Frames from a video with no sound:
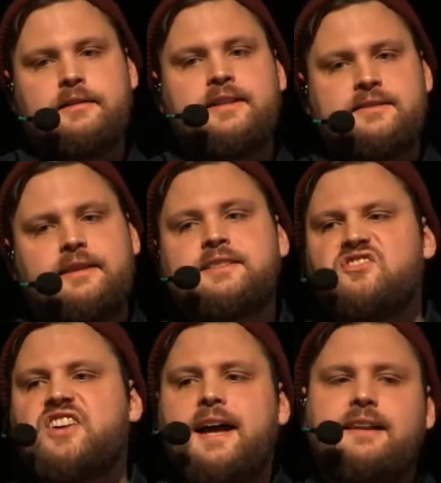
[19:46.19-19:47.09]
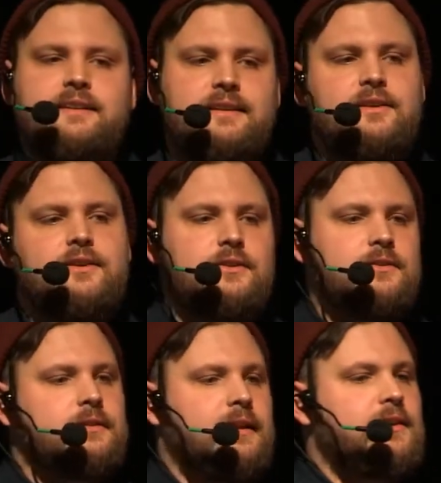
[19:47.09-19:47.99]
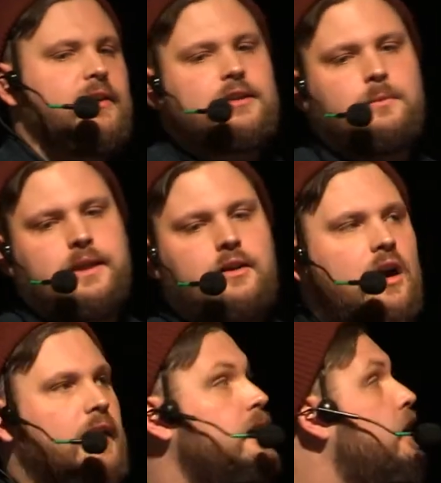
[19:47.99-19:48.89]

It's a reality, like you get to be the god.